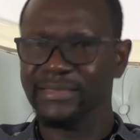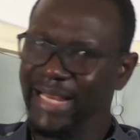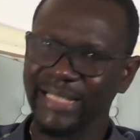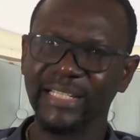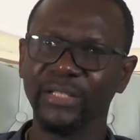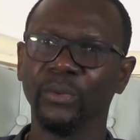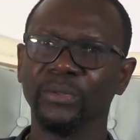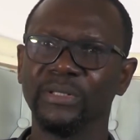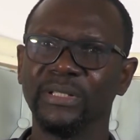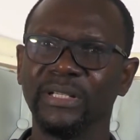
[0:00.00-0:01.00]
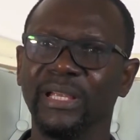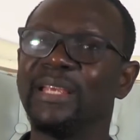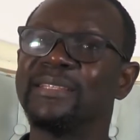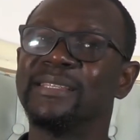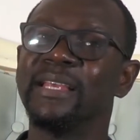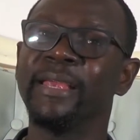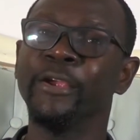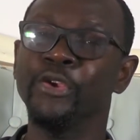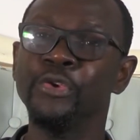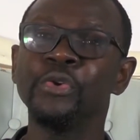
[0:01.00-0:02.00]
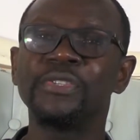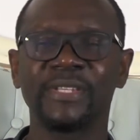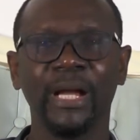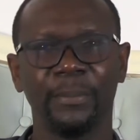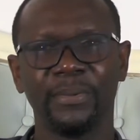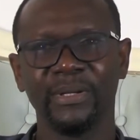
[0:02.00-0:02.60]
That alone is a huge step